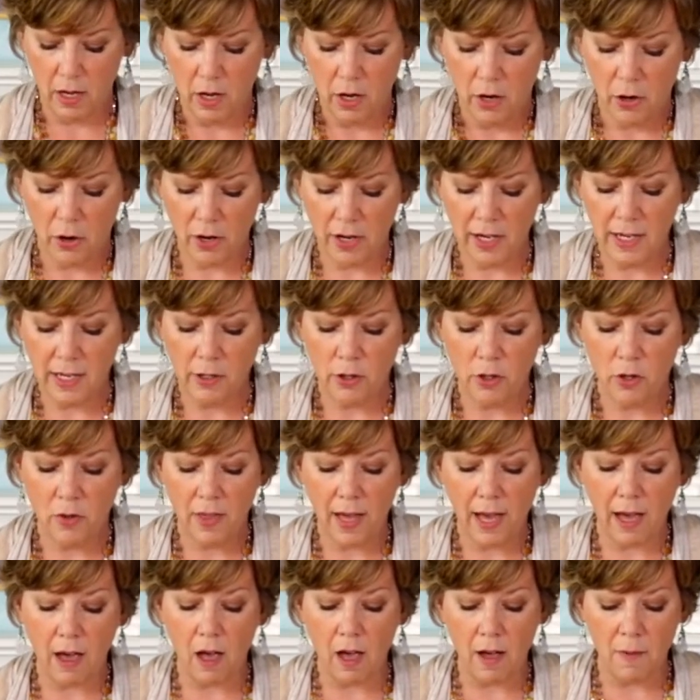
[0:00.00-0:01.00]
you're going to do
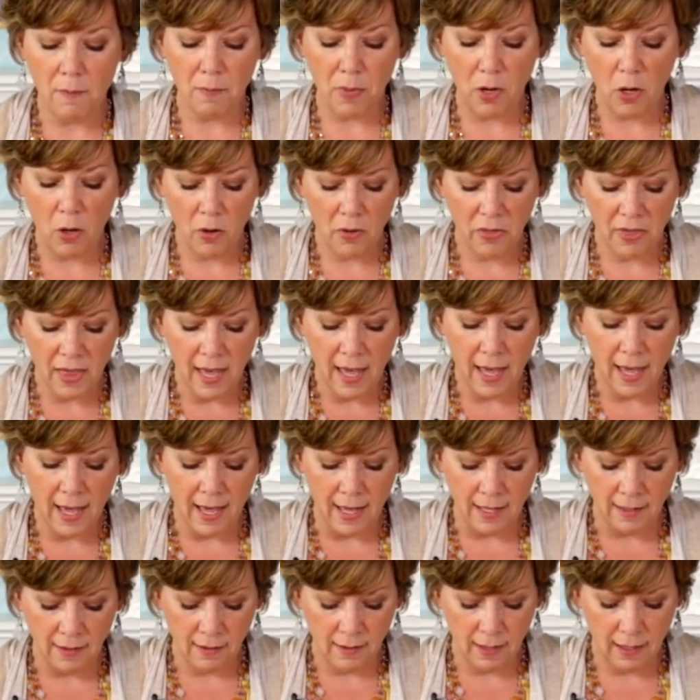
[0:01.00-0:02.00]
that on both
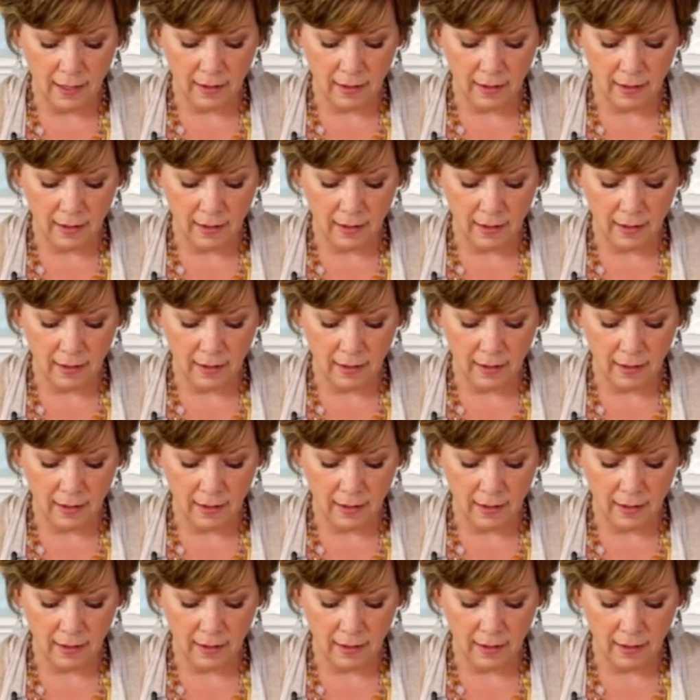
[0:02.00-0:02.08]
ends,